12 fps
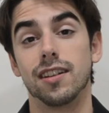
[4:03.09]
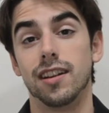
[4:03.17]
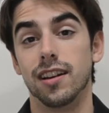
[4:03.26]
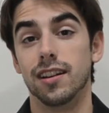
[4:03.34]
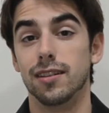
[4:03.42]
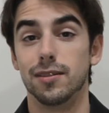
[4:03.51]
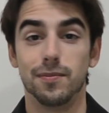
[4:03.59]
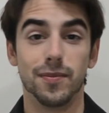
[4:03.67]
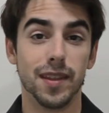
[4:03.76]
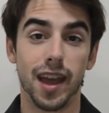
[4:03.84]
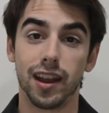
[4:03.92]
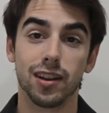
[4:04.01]
And
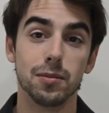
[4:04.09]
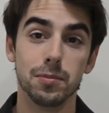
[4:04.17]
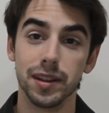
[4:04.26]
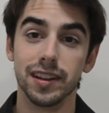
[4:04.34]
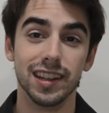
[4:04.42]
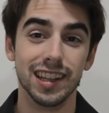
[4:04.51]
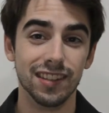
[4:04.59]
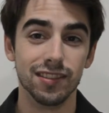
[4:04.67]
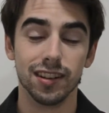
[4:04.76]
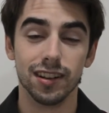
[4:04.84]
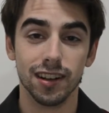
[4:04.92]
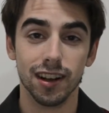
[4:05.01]
that could be
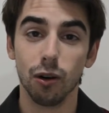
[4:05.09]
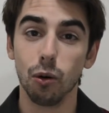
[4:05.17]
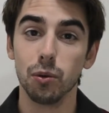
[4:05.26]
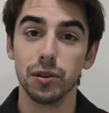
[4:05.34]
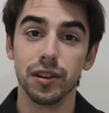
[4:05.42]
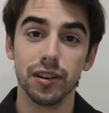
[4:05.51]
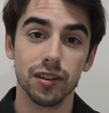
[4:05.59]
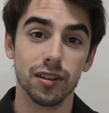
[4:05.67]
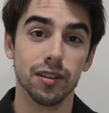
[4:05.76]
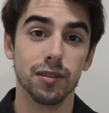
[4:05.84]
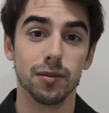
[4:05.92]
even a whole year